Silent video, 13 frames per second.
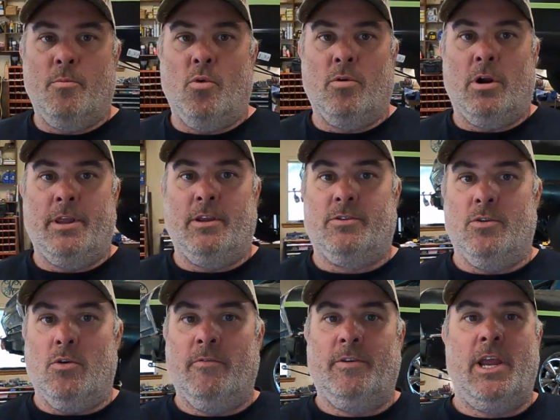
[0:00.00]
more on
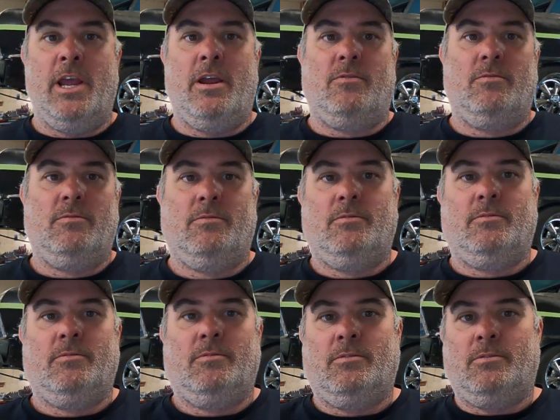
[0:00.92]
this Nova now.
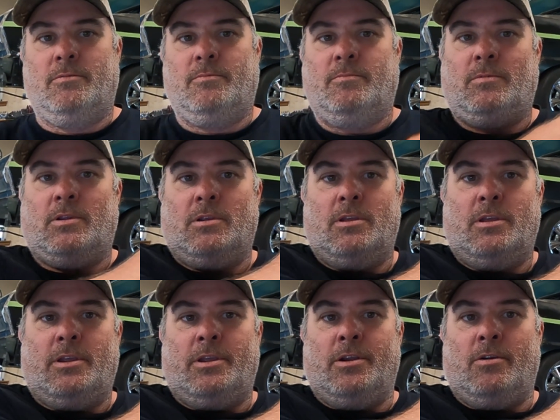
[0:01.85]

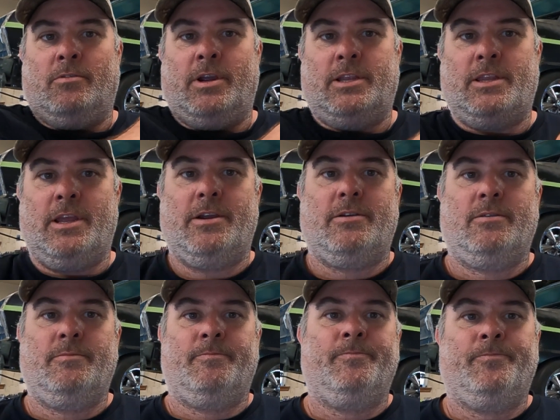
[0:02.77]
You know, right
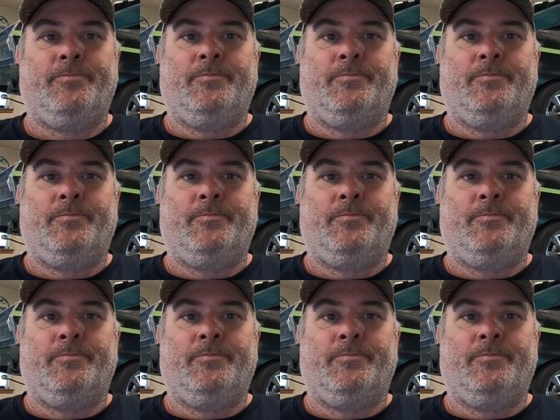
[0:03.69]
there.